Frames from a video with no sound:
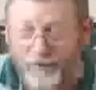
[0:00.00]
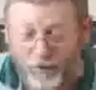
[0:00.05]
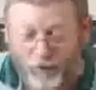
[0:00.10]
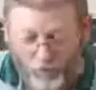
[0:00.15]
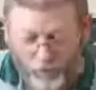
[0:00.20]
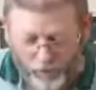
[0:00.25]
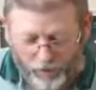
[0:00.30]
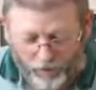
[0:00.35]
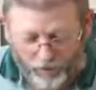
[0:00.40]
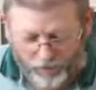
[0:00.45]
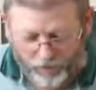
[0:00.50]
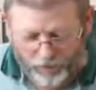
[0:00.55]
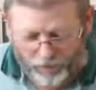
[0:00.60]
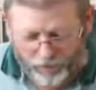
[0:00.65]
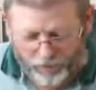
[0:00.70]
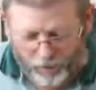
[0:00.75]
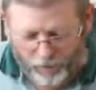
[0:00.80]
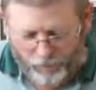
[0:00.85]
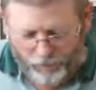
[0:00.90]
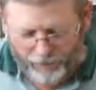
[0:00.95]
what I'll do
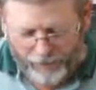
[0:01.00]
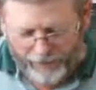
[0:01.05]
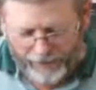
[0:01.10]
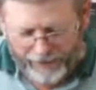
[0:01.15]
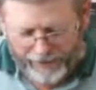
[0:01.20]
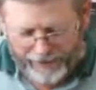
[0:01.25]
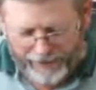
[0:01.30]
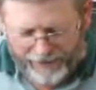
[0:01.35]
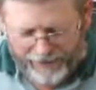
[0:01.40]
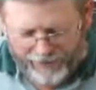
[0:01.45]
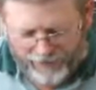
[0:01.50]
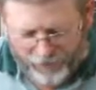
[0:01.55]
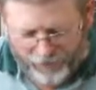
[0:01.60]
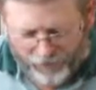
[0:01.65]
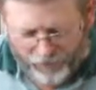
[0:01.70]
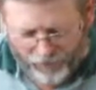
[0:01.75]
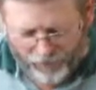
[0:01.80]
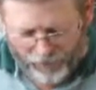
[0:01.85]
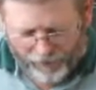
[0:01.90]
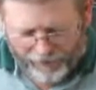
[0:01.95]
is I'll put a
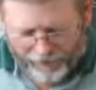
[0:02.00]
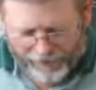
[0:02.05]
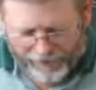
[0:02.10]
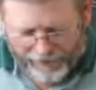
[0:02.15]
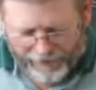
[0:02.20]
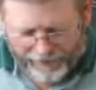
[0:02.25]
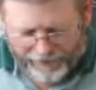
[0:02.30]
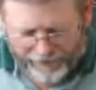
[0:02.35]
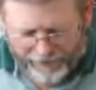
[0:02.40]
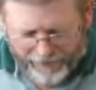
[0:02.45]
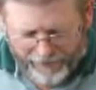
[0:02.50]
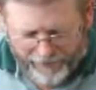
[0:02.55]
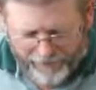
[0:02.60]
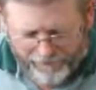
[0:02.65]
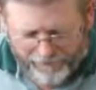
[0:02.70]
scribe mark there,